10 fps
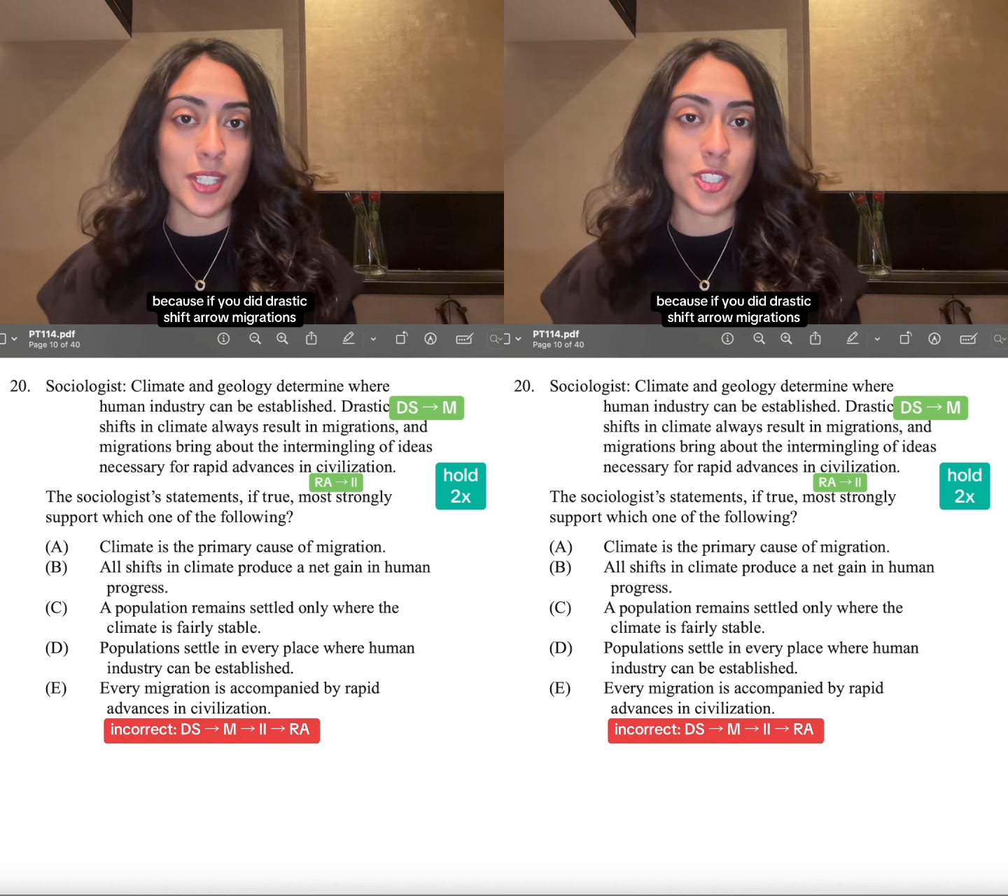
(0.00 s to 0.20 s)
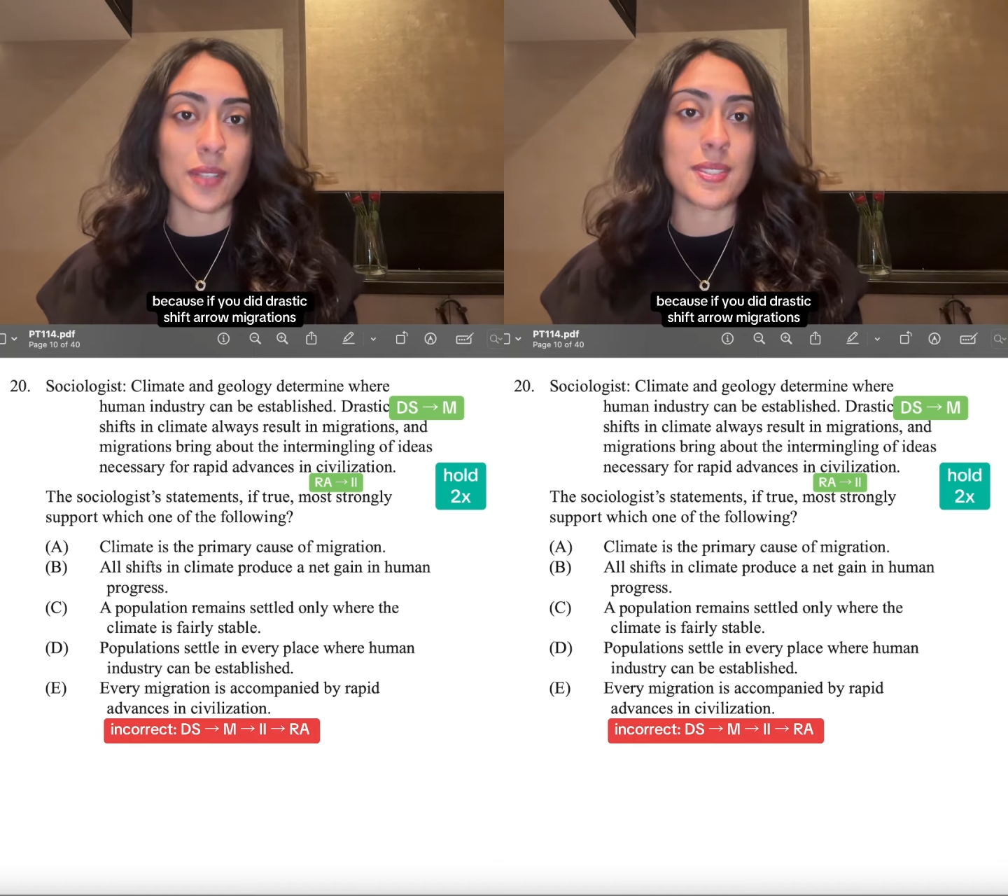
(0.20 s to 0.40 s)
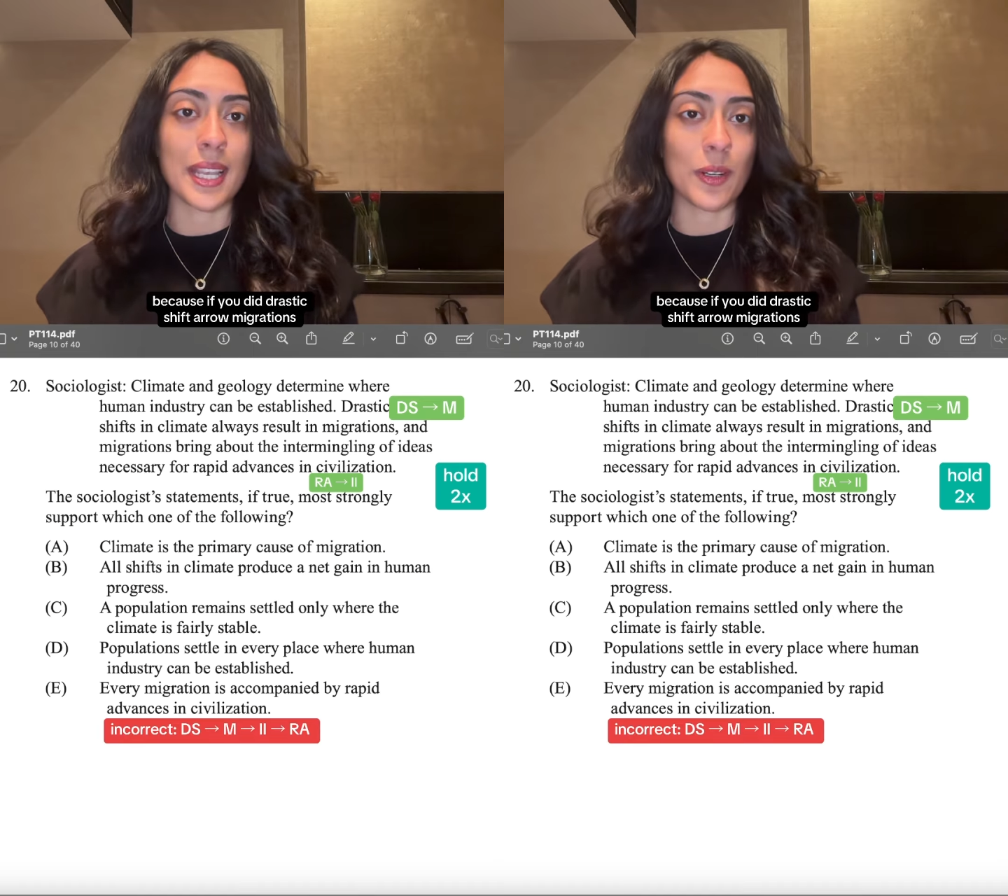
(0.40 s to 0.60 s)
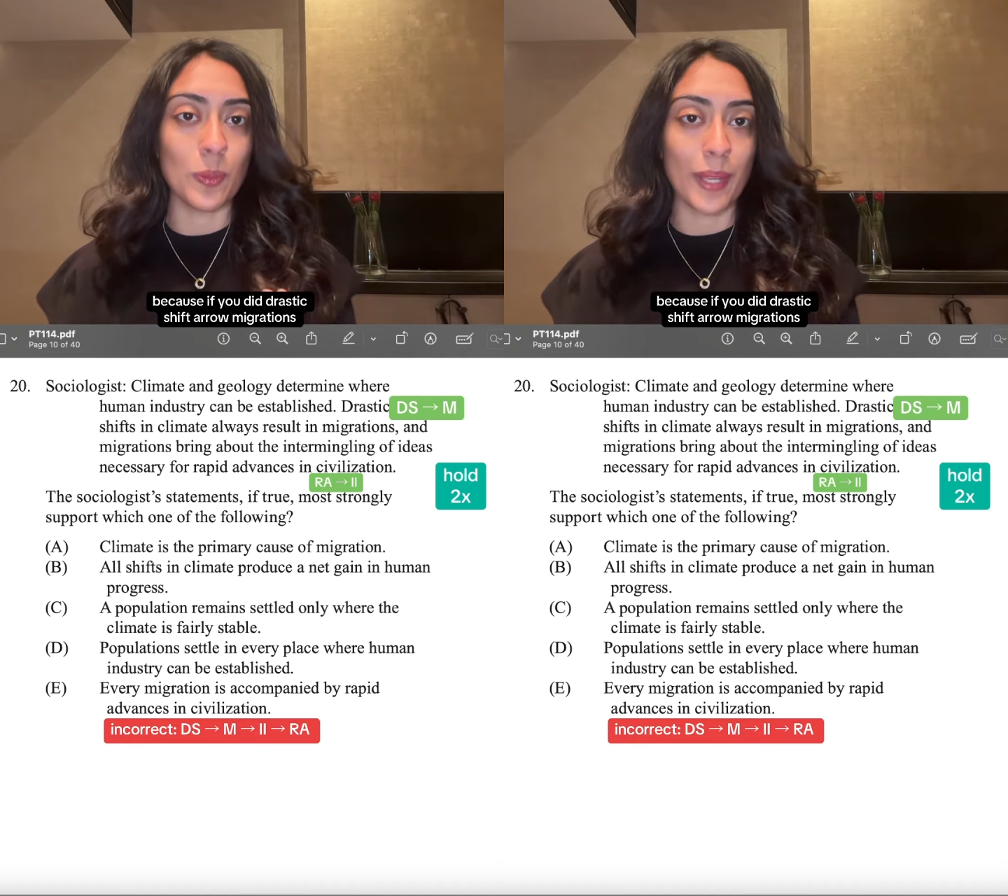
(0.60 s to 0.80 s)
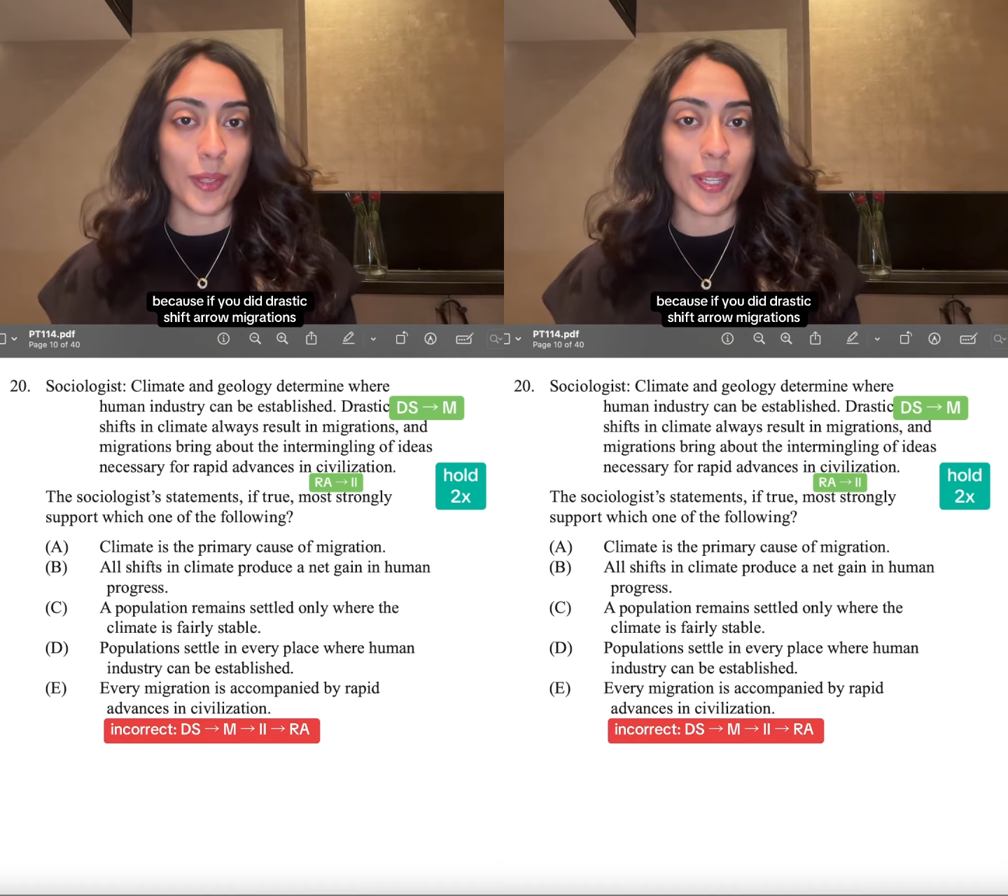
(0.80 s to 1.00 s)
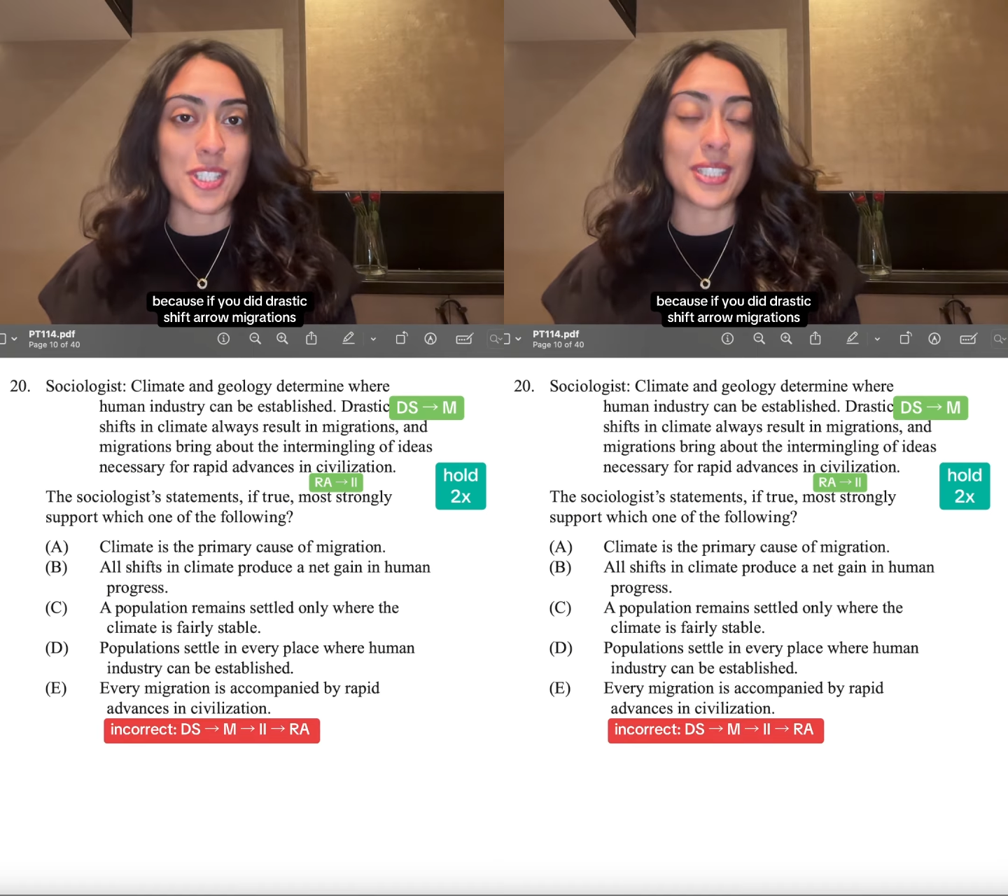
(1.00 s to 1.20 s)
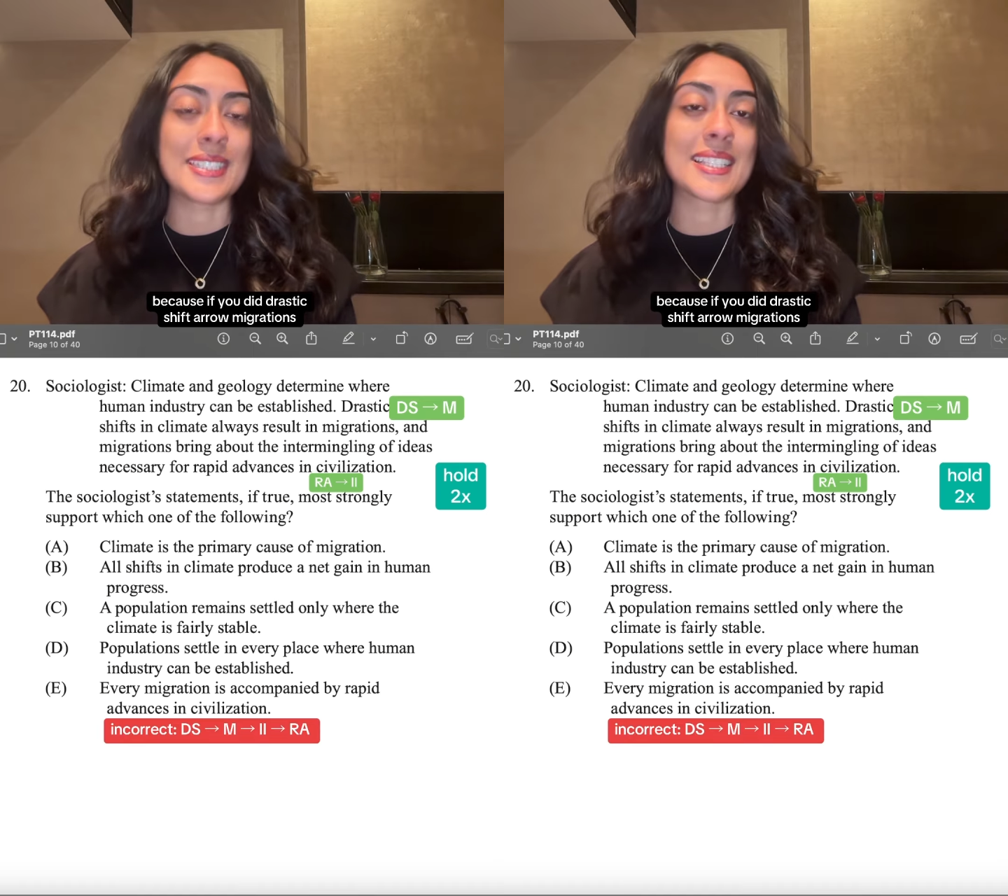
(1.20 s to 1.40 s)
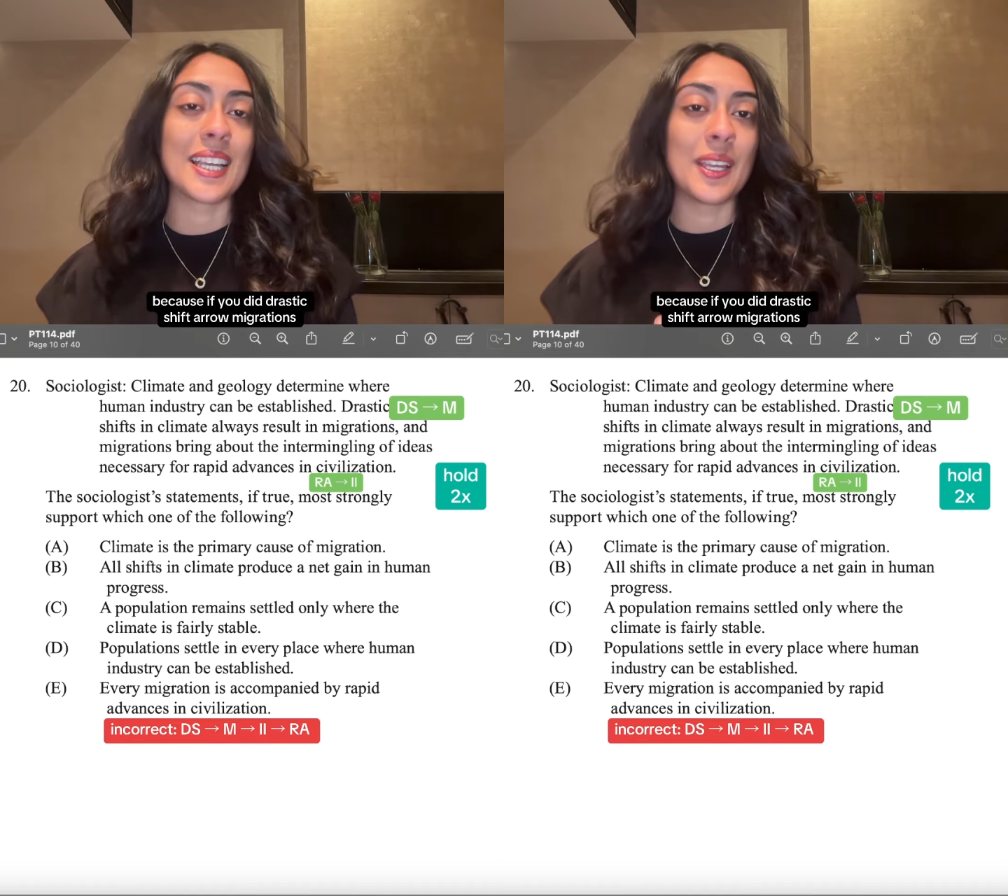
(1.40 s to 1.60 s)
shifts, arrow migrations,